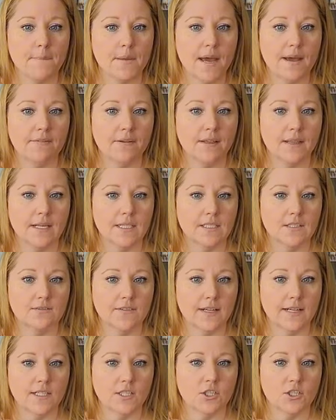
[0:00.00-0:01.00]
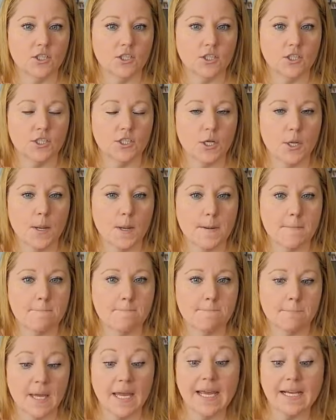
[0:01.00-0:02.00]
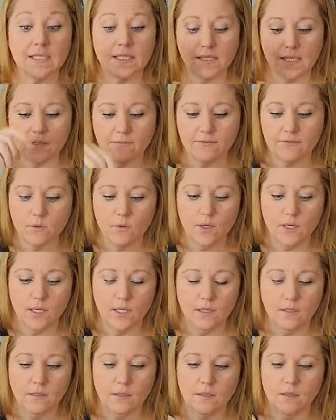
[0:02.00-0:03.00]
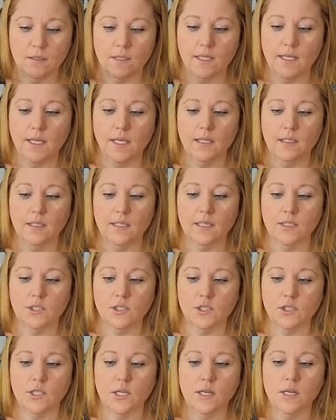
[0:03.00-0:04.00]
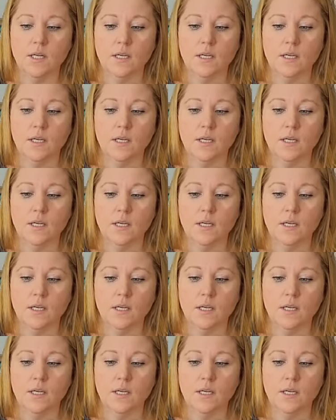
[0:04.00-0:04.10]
Everything's finished except for the key leash.